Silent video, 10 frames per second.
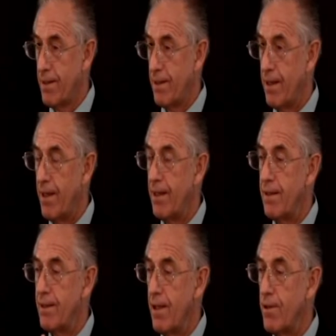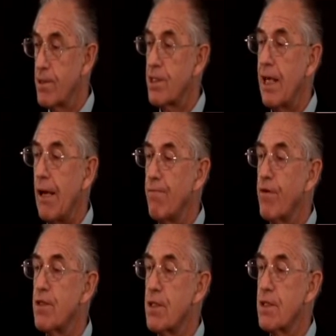Right? Notice the
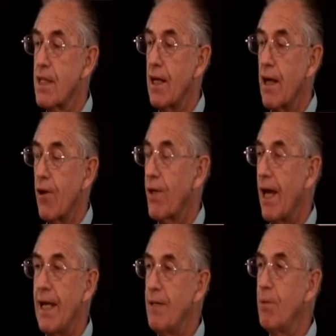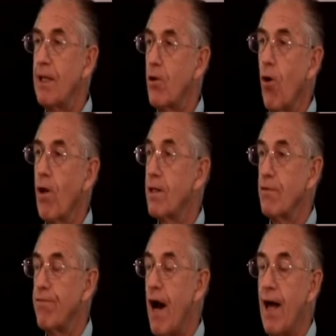emphasis there. Okay, he'd been calling
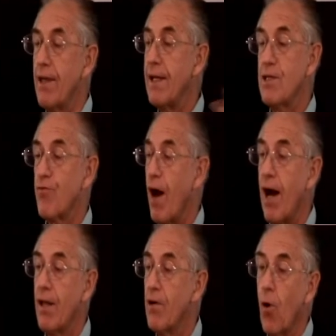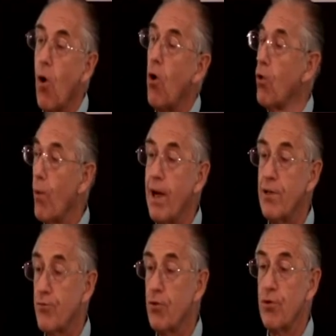the Father his Father all the
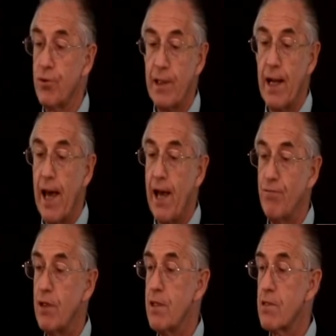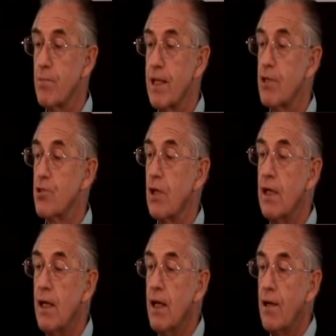way through three and a half years of ministry.
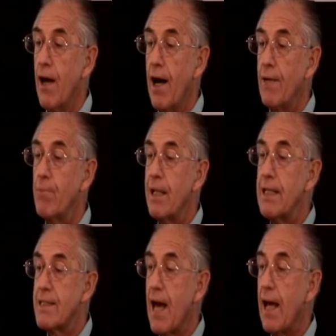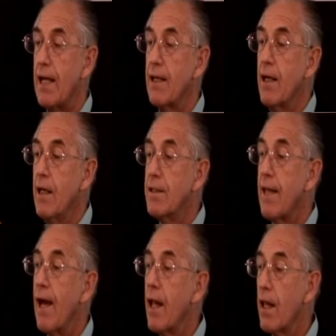Right? But he's saying,
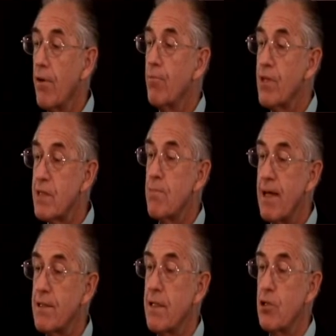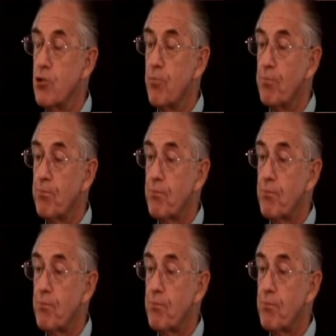tell them this message.